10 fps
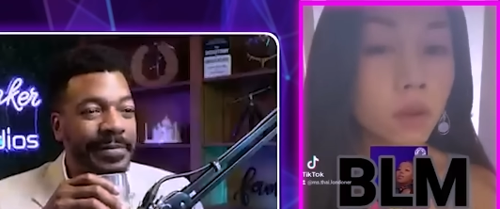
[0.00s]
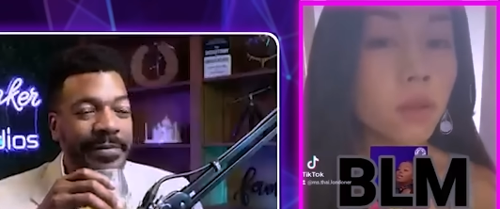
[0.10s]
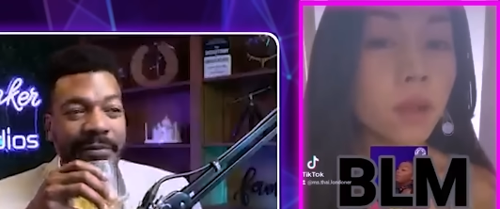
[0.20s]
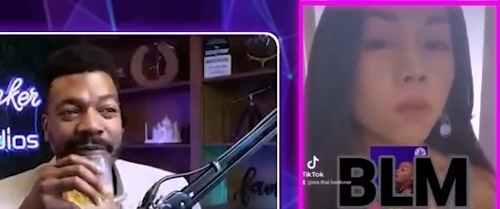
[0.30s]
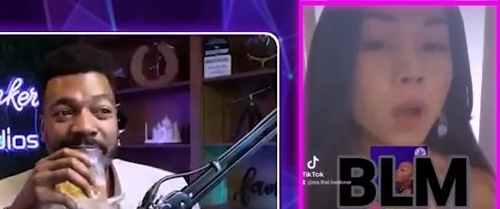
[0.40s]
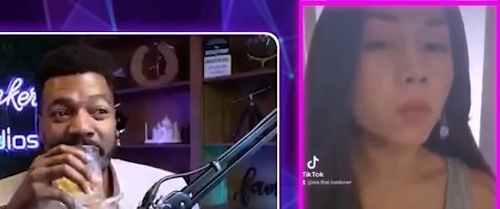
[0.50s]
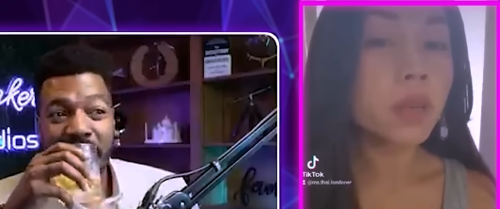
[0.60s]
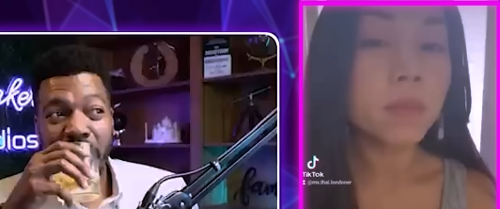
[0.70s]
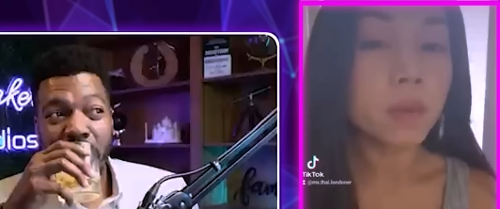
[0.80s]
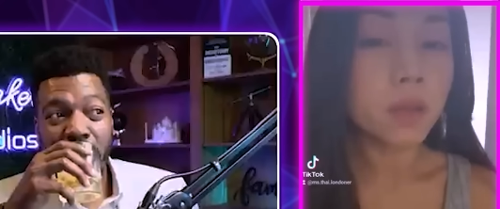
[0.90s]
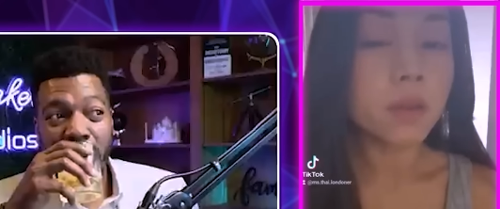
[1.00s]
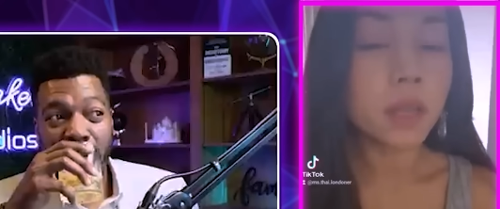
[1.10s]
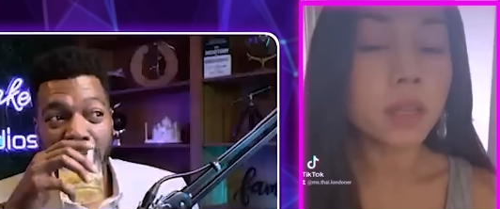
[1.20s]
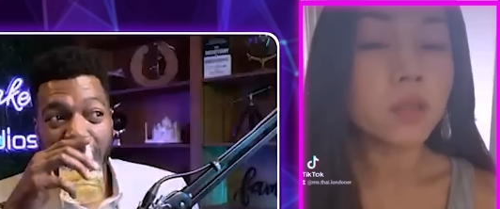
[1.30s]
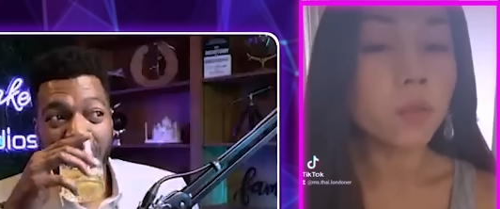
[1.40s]
Speaker 1: So then why would it be
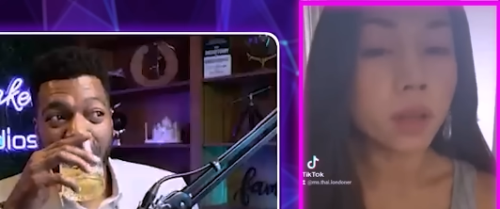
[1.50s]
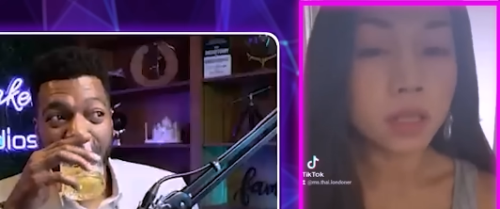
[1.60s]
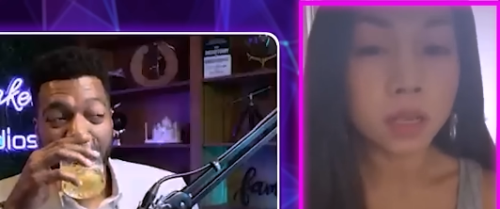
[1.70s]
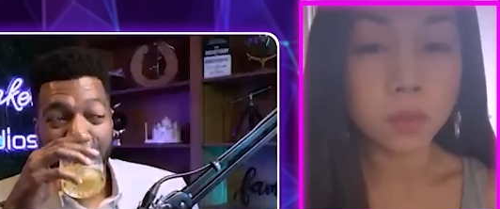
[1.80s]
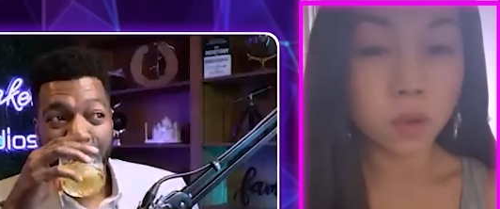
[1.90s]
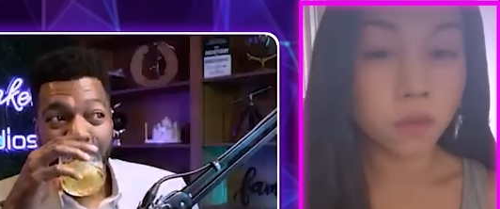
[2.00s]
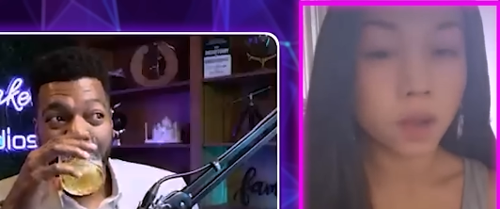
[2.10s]
okay to racially